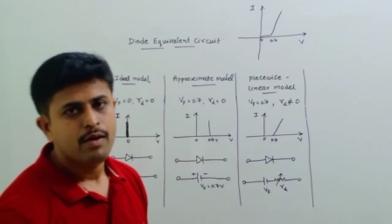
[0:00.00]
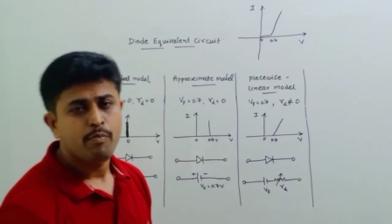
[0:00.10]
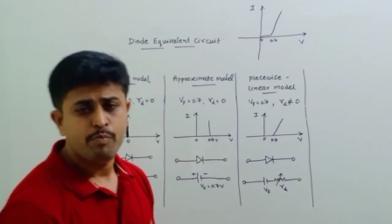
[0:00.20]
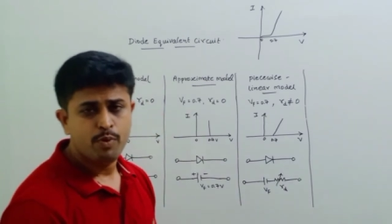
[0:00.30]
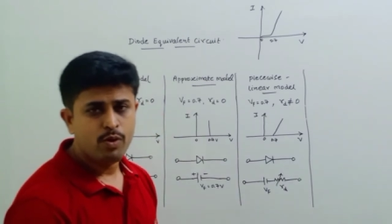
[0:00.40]

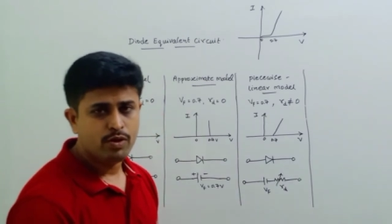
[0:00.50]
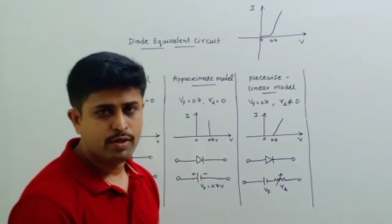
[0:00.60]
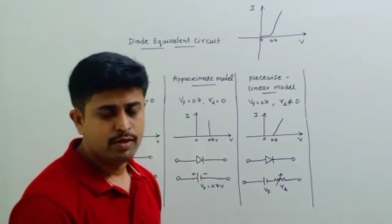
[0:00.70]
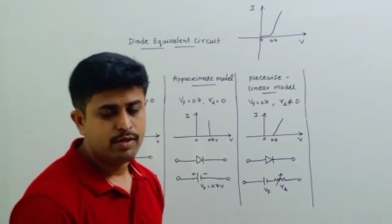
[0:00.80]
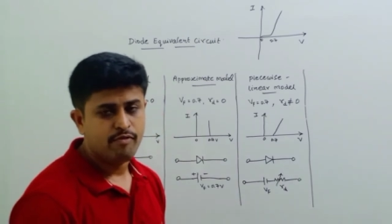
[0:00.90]
both
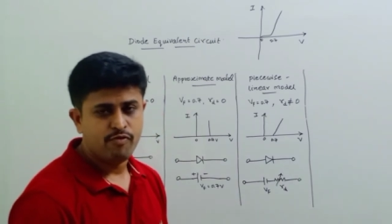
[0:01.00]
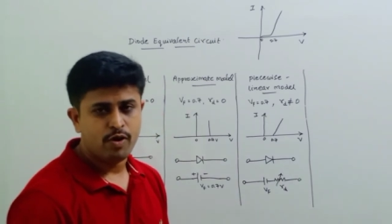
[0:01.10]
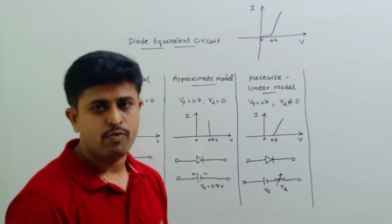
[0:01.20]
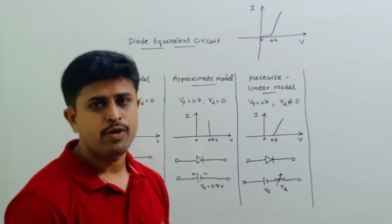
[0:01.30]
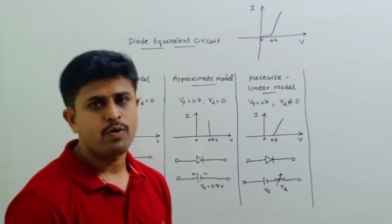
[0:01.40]
the
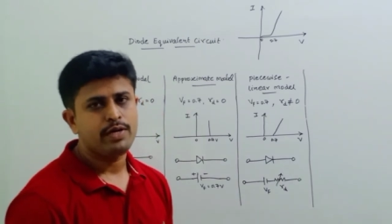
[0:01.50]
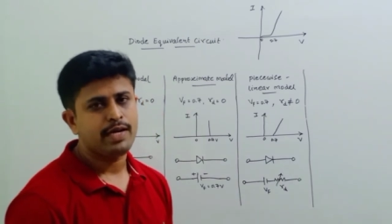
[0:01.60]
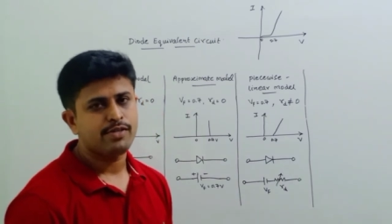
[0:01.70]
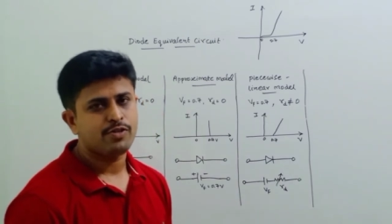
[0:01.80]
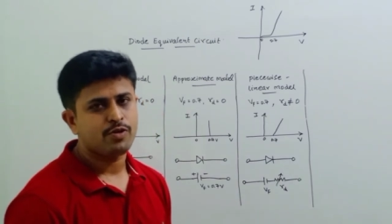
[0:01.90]
forward
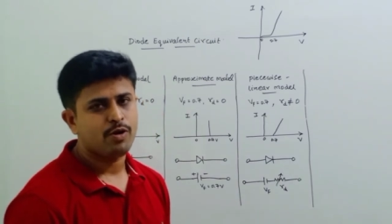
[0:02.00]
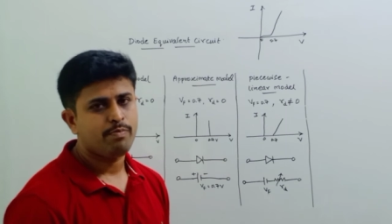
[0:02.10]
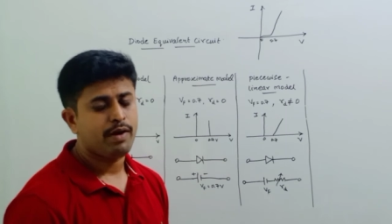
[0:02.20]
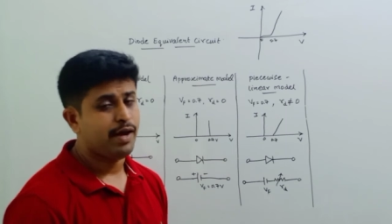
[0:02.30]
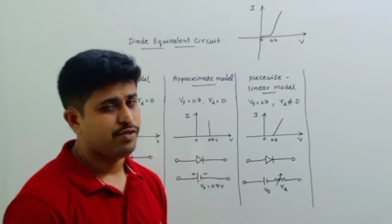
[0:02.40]
voltage
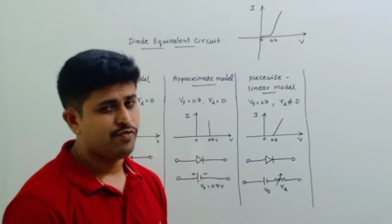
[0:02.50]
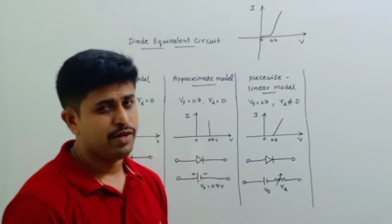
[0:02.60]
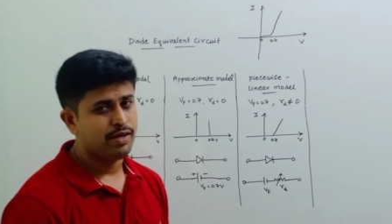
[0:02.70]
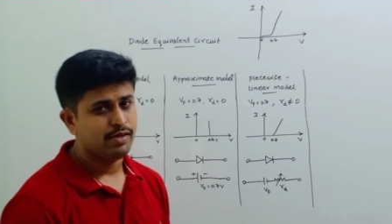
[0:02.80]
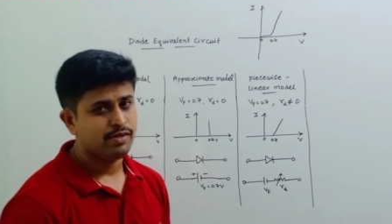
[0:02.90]
drop as
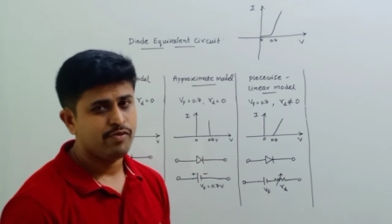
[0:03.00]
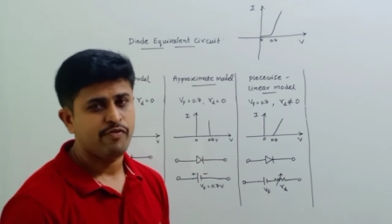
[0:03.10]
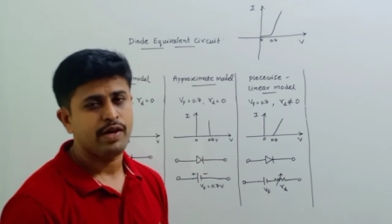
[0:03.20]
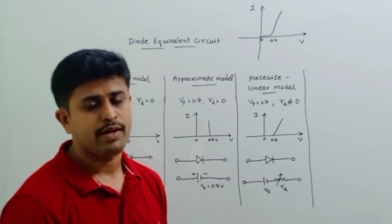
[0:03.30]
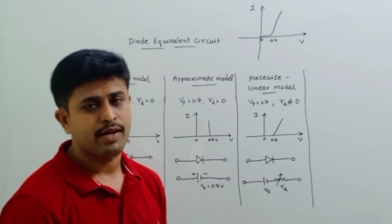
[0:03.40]
well as
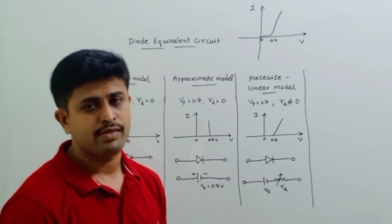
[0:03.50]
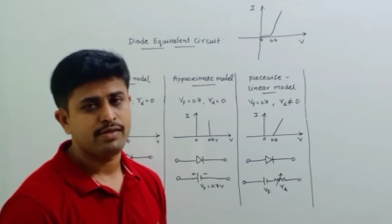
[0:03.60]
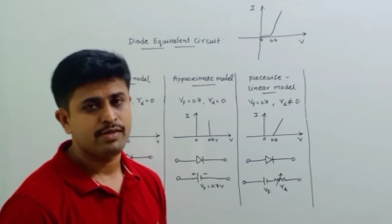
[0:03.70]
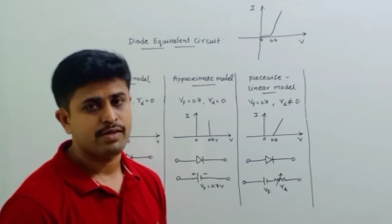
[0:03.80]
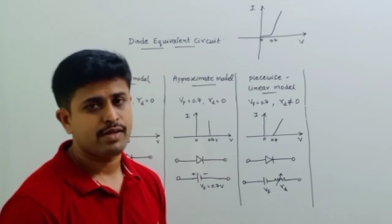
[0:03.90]
we are
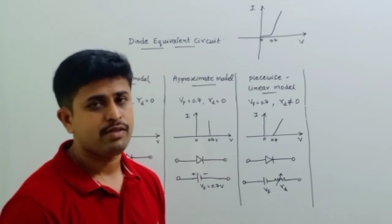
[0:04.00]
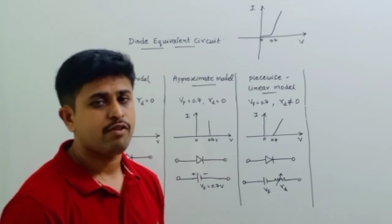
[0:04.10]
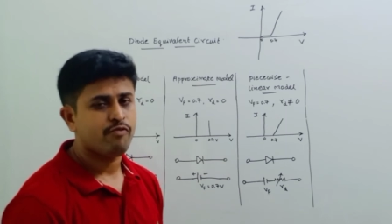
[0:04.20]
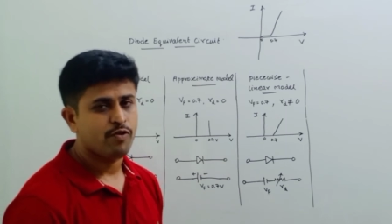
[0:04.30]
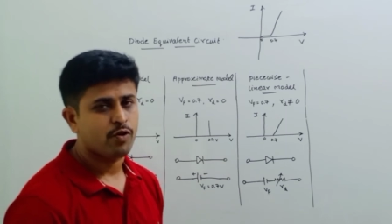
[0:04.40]
considering
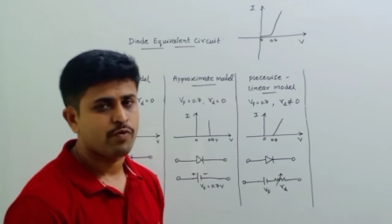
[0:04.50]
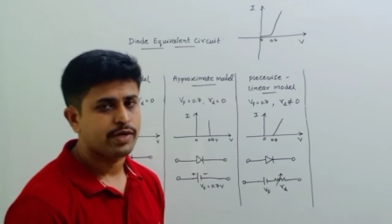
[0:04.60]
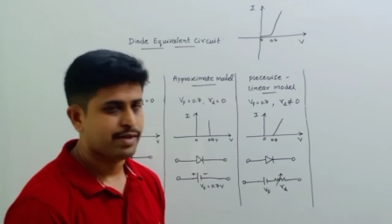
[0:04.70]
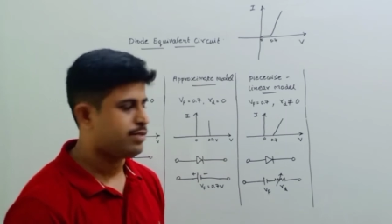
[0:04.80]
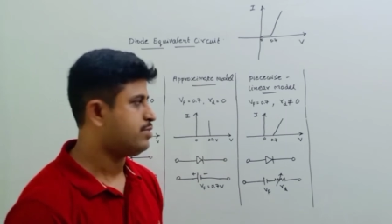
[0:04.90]
the
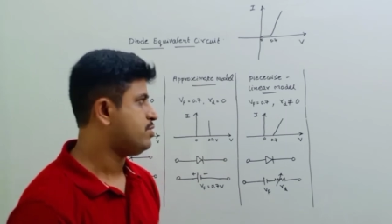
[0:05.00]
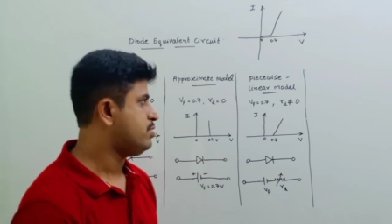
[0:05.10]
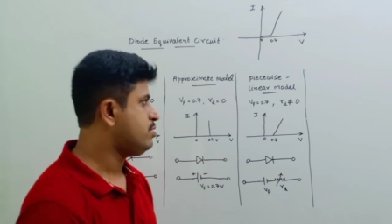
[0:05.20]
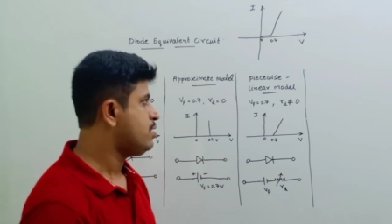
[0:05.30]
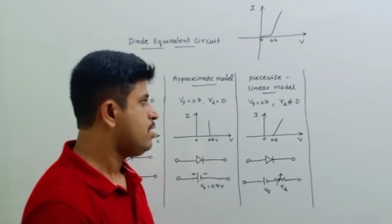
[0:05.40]
forward
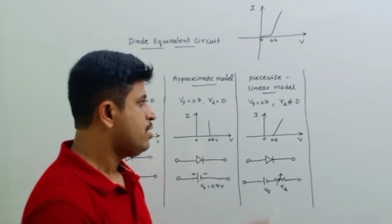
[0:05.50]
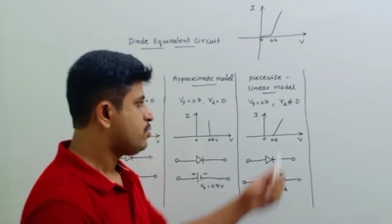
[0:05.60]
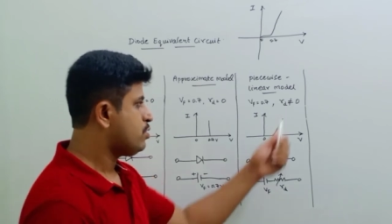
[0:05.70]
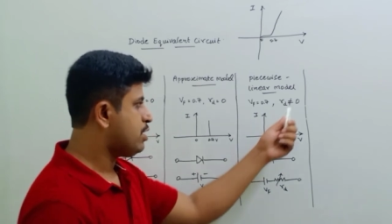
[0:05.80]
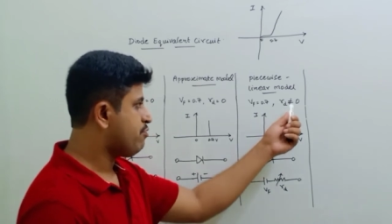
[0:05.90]
resistance.
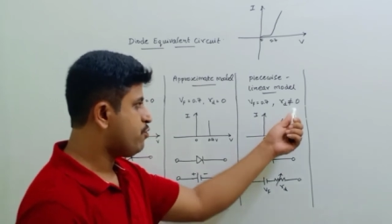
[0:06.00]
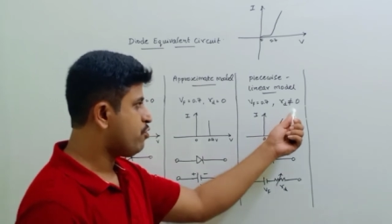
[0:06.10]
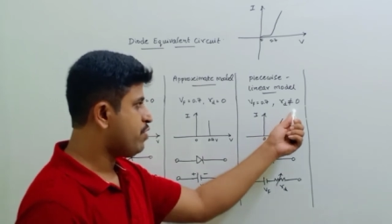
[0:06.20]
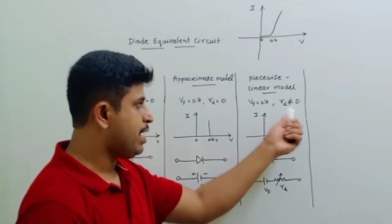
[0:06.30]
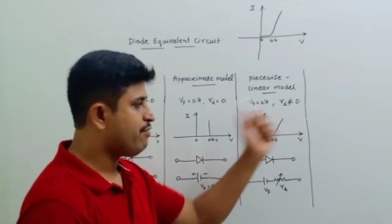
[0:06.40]
So
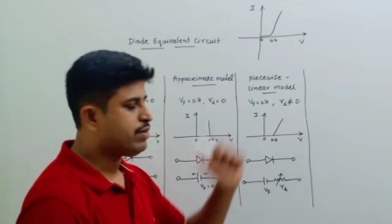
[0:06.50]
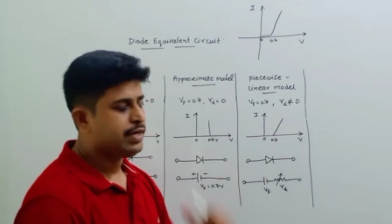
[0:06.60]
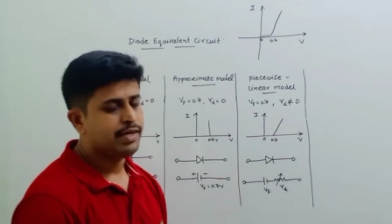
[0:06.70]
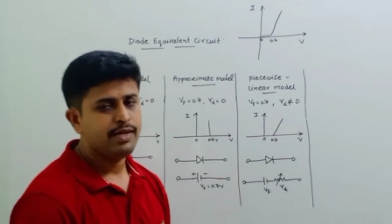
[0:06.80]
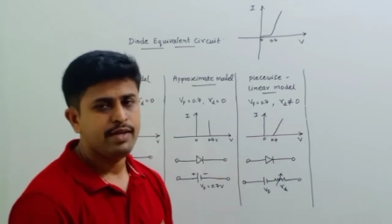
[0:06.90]
therefore we have
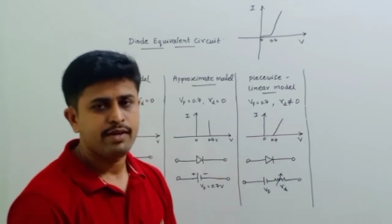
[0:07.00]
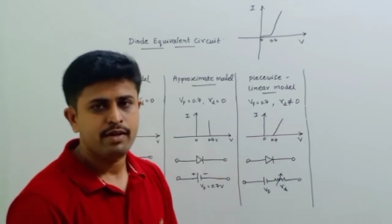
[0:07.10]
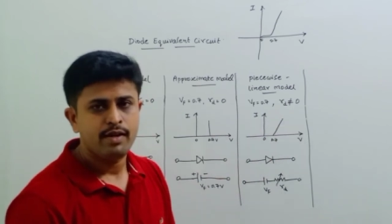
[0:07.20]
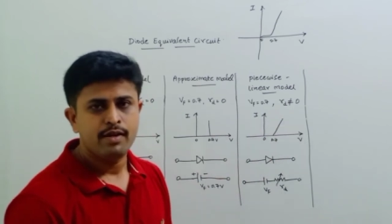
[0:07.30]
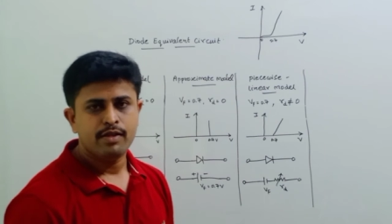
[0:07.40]
written here
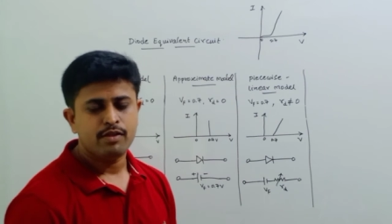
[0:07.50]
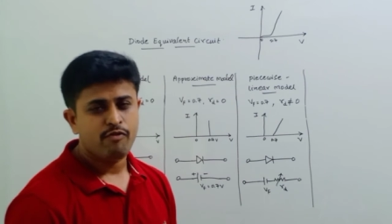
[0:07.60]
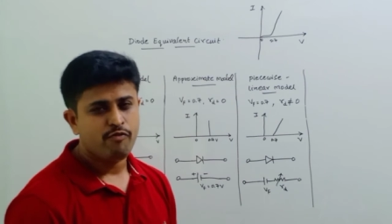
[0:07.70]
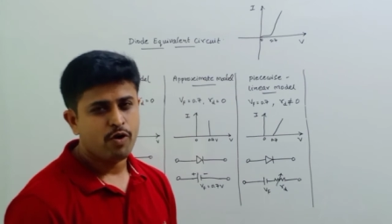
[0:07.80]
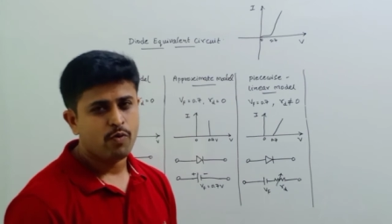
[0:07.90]
the
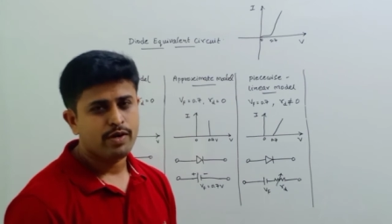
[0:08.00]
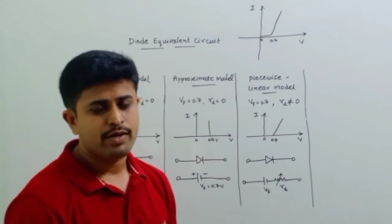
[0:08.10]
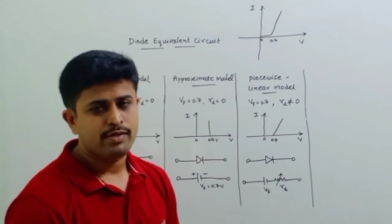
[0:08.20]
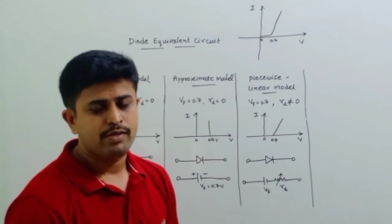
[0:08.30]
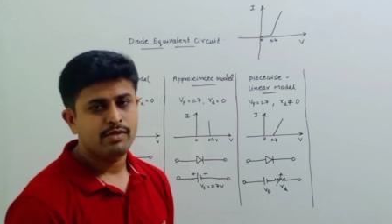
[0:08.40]
forward
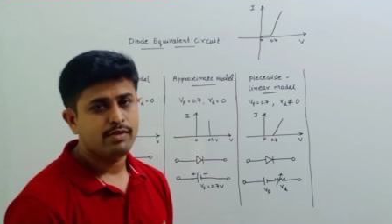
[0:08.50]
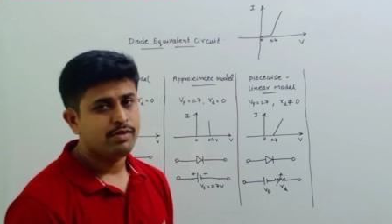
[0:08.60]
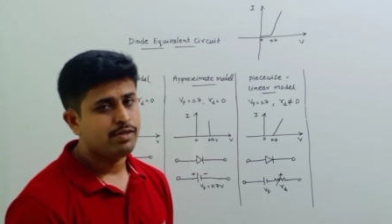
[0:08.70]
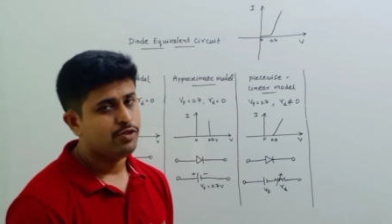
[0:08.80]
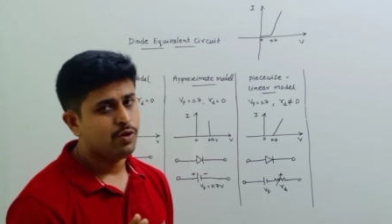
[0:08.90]

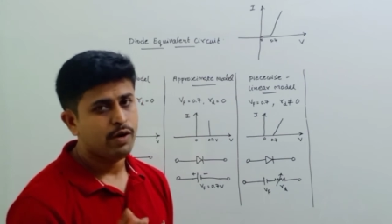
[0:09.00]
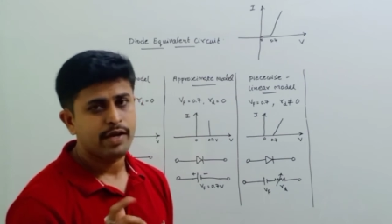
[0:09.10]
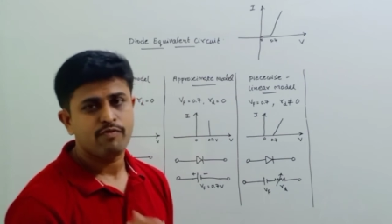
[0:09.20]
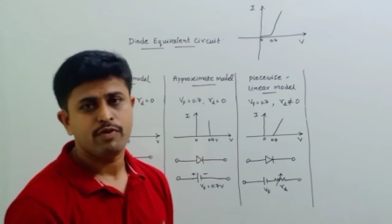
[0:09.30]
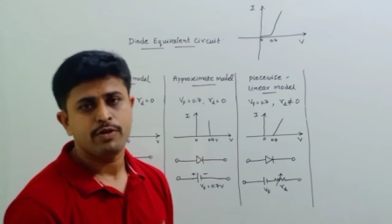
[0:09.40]
resistance is not
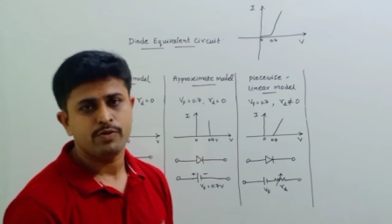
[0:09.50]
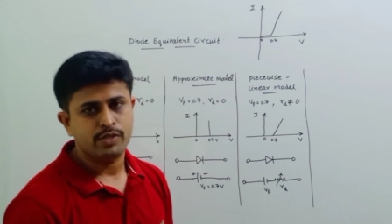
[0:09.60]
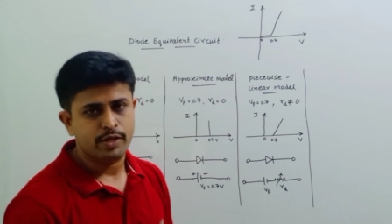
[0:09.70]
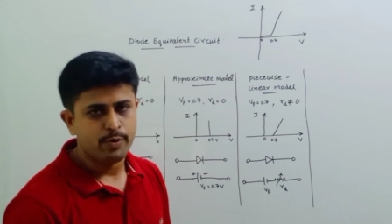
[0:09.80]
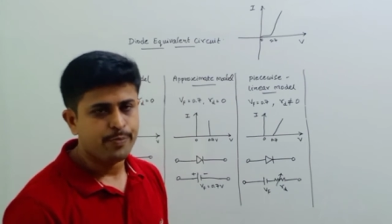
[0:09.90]
equal to
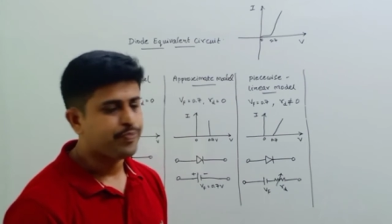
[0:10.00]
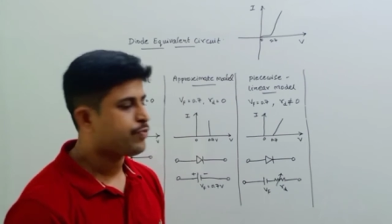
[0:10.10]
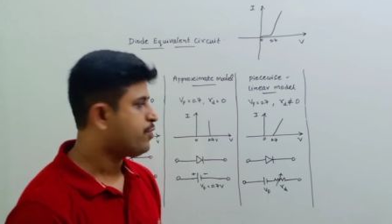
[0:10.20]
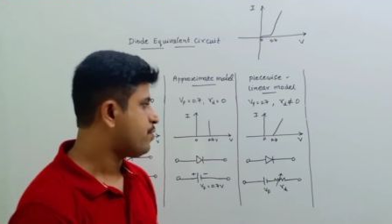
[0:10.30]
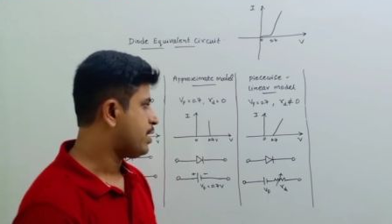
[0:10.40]
0,
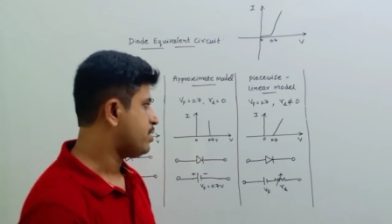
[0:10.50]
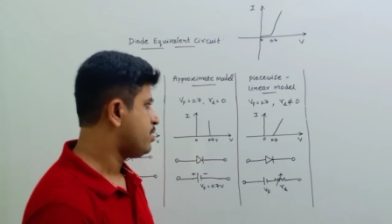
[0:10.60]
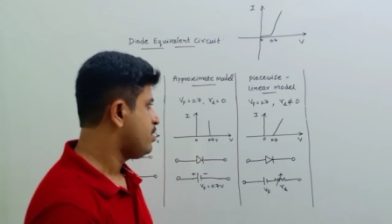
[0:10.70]
right?